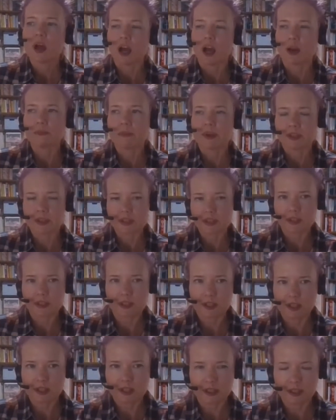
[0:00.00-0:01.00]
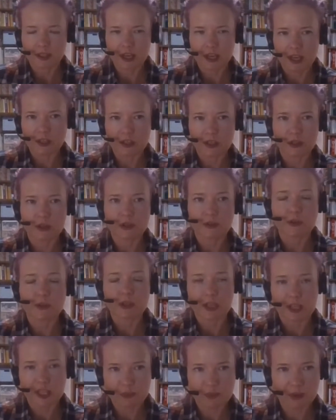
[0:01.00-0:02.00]
Um, that doesn't get you
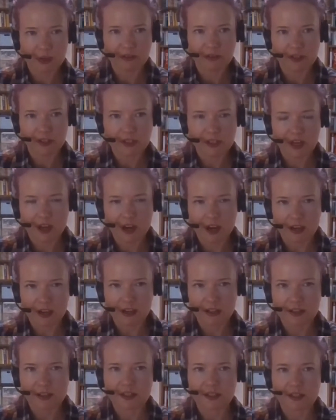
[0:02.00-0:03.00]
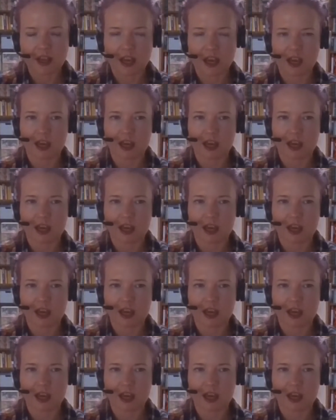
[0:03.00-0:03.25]
the experienced hires,